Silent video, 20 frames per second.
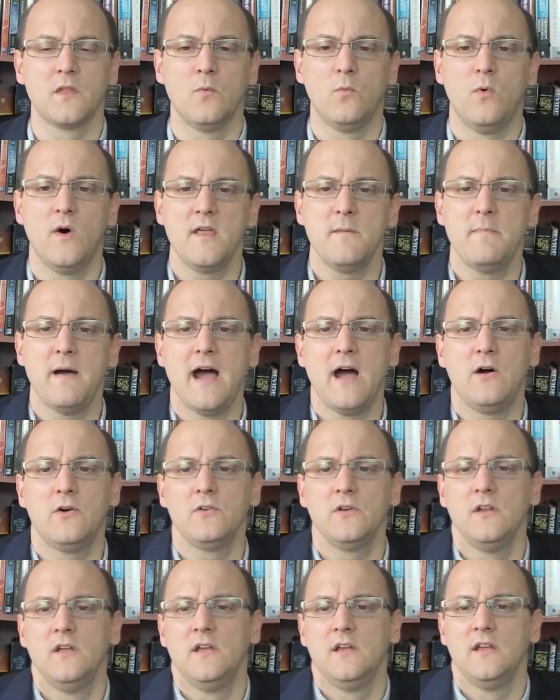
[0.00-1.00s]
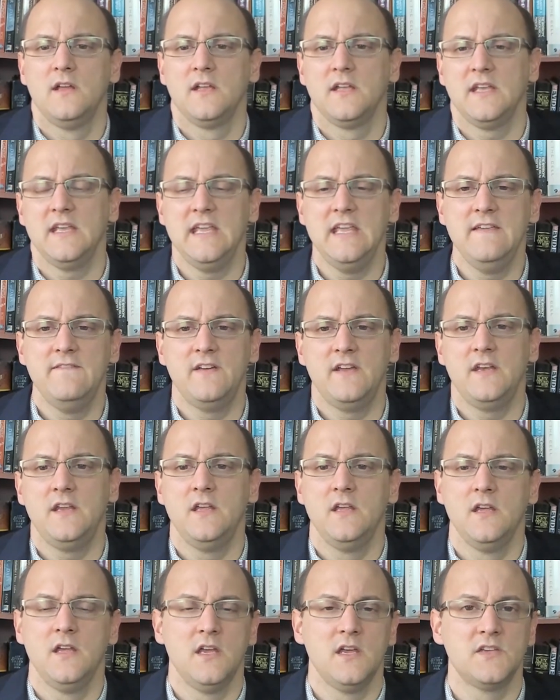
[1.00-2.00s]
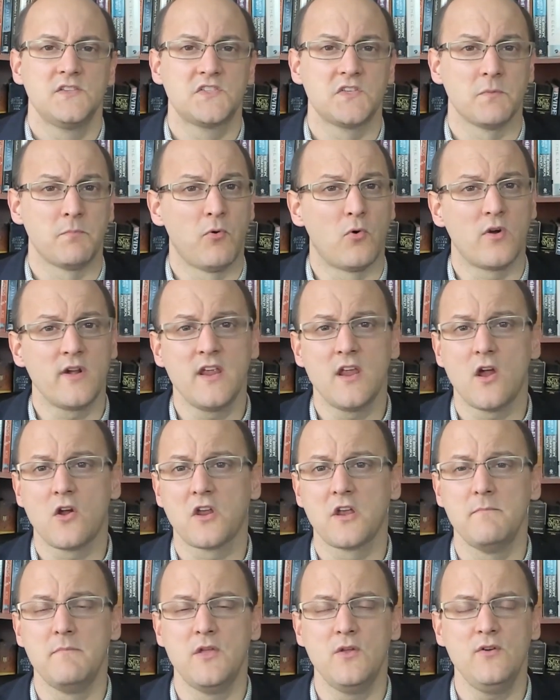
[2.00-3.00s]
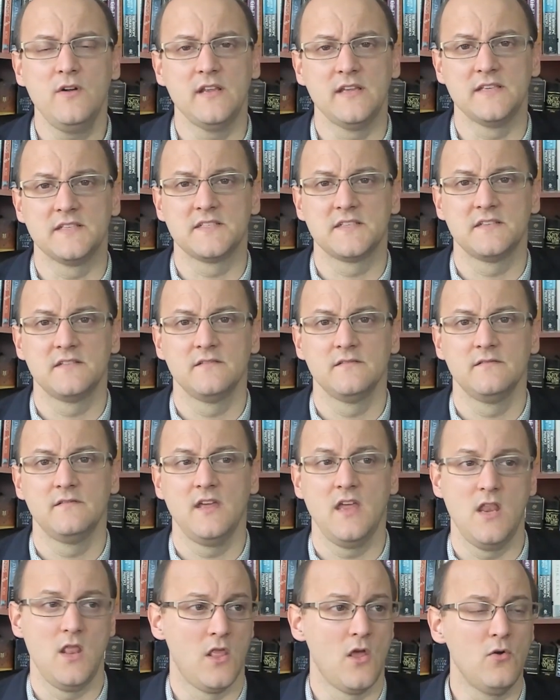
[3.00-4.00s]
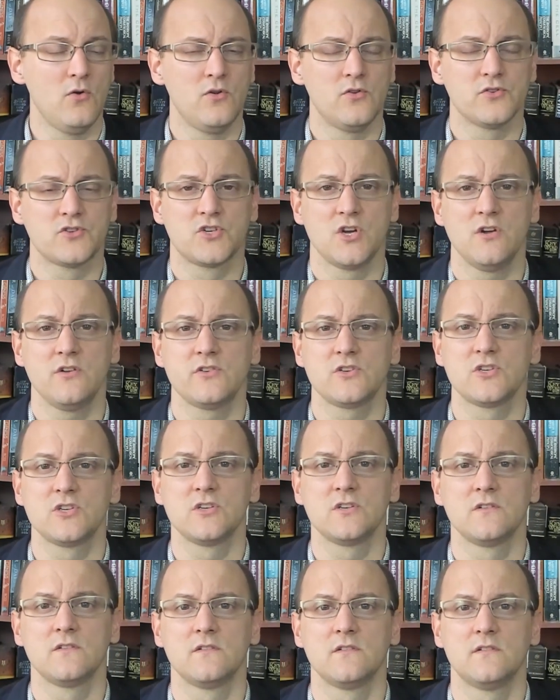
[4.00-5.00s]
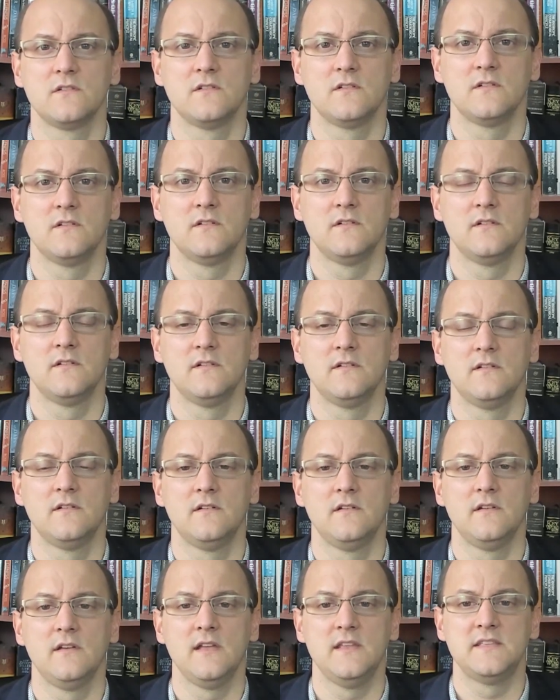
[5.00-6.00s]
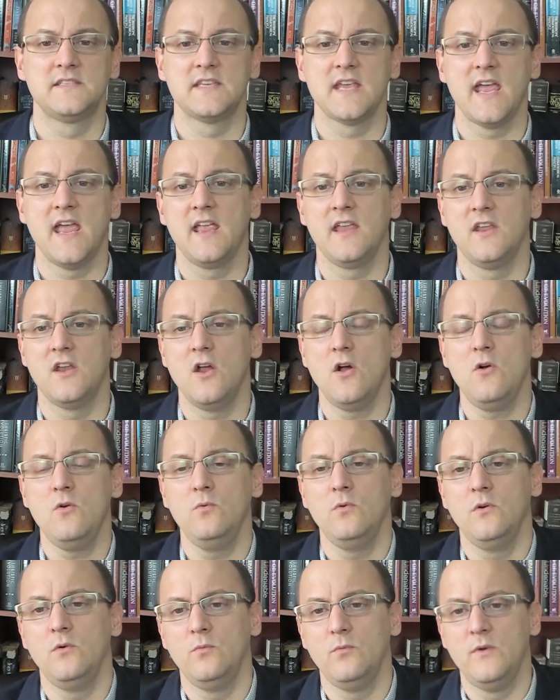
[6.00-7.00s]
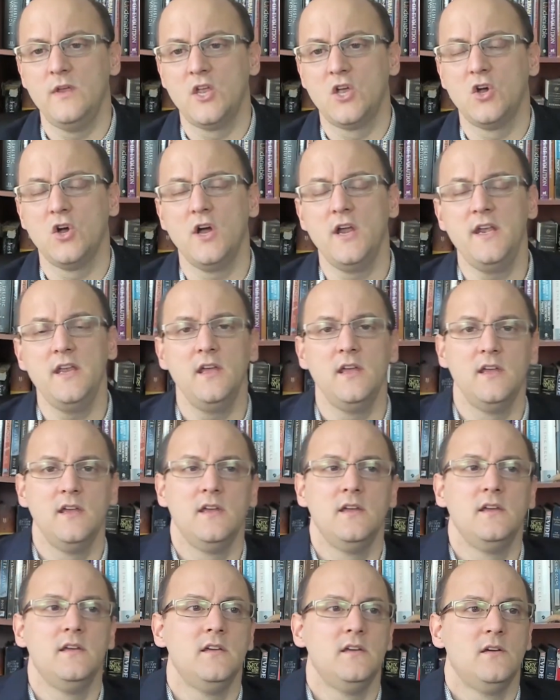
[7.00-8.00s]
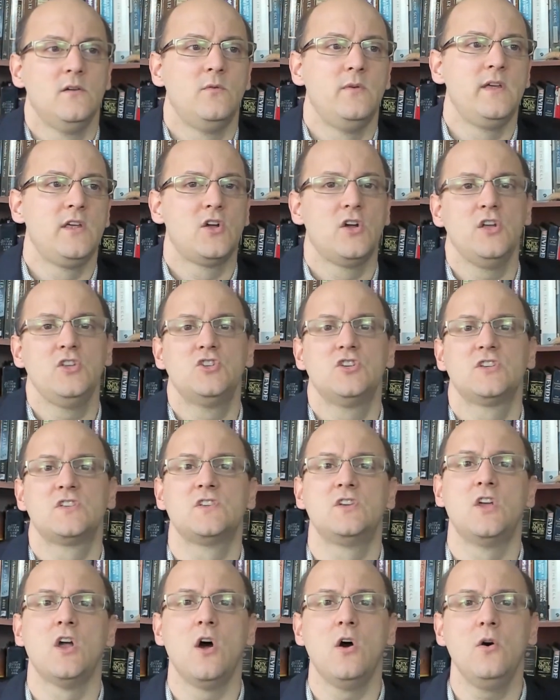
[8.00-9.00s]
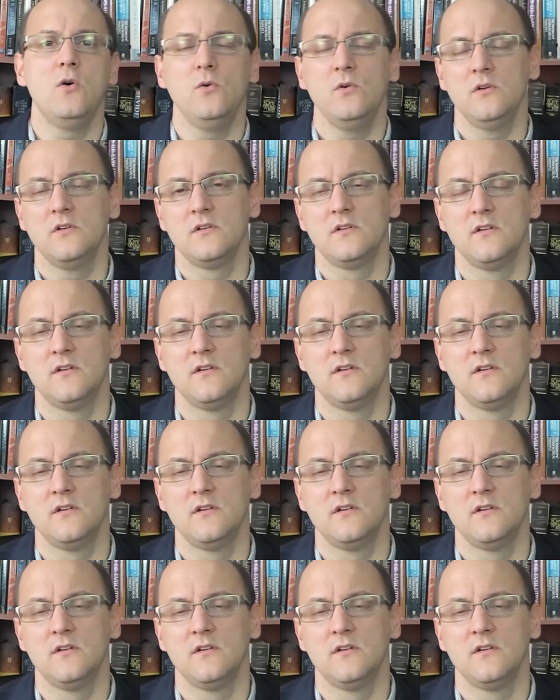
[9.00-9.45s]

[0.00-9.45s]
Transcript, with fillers: What about even supporting our communities in local church and saying, you know, we could we could just go